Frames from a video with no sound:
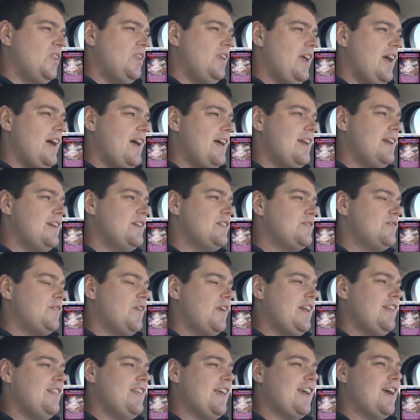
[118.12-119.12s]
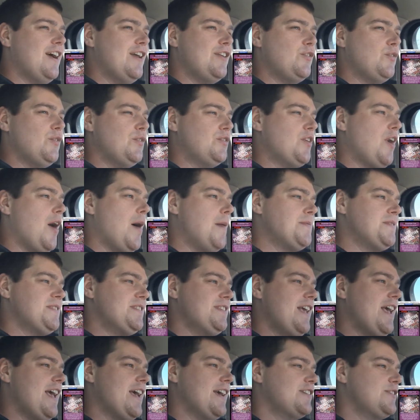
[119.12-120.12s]
Yeah, and it's funny, they cut to a top
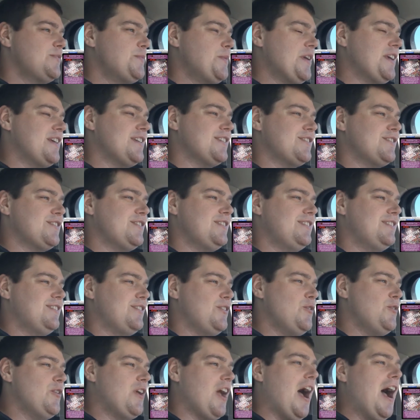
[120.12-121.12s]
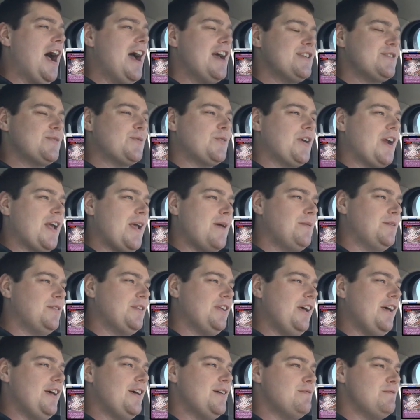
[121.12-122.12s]
6 because 2 guys weren't able
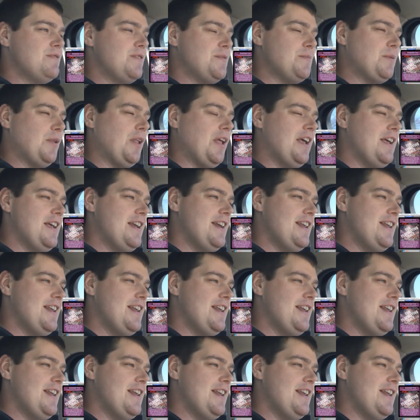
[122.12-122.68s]
to play